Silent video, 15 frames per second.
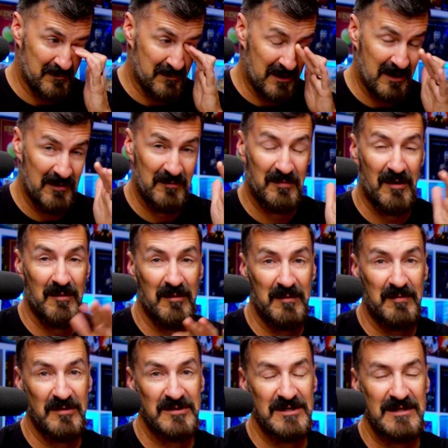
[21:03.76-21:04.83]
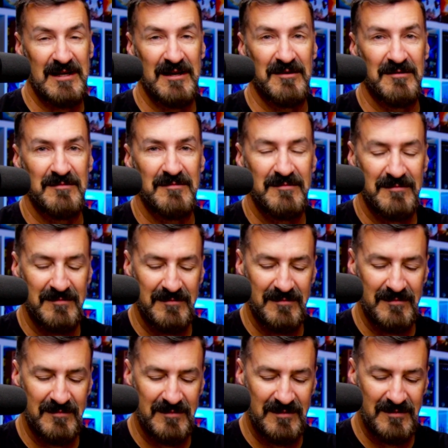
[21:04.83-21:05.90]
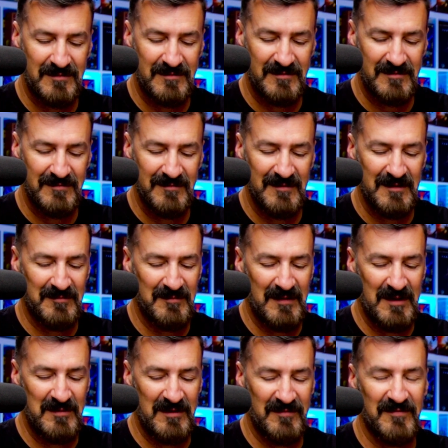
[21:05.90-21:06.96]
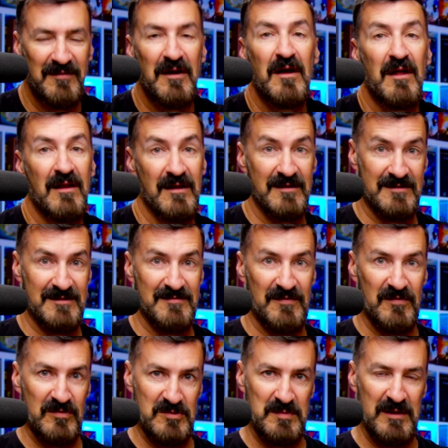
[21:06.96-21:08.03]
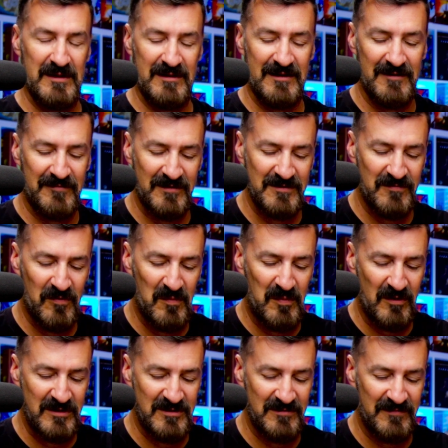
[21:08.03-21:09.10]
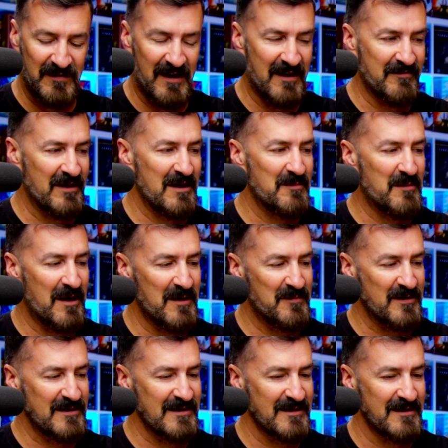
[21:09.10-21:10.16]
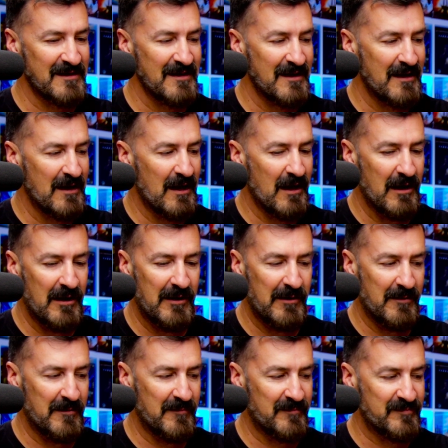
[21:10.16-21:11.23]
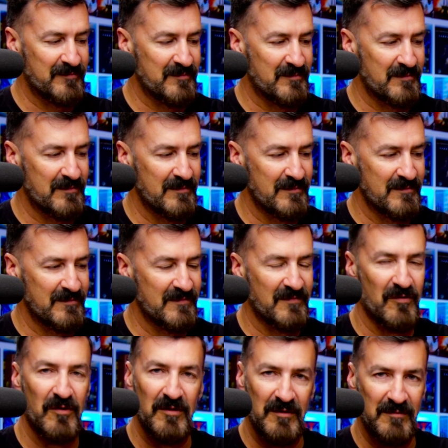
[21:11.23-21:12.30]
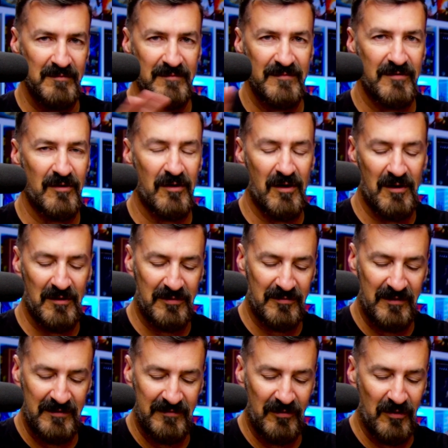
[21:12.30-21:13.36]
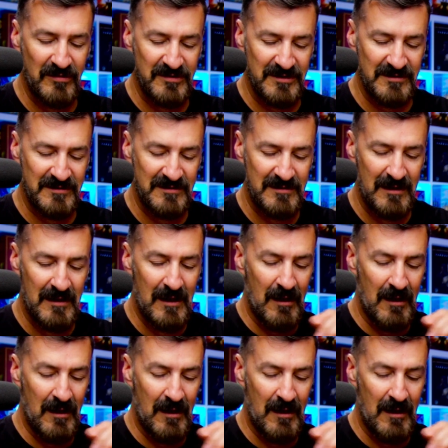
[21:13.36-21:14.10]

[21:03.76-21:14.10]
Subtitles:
But I would probably push it down. Maybe if we're splitting the difference, 4.25 in my opinion, for all three versions.